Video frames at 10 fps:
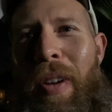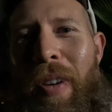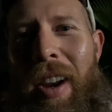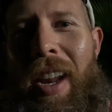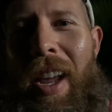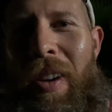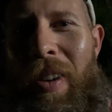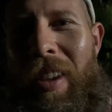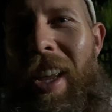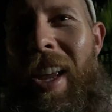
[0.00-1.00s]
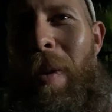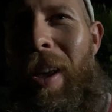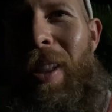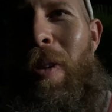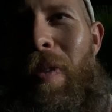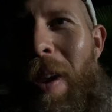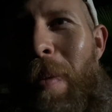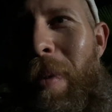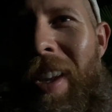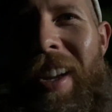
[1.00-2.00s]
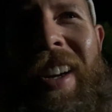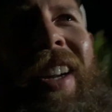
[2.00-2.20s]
right now yeah, yeah we got the whole family here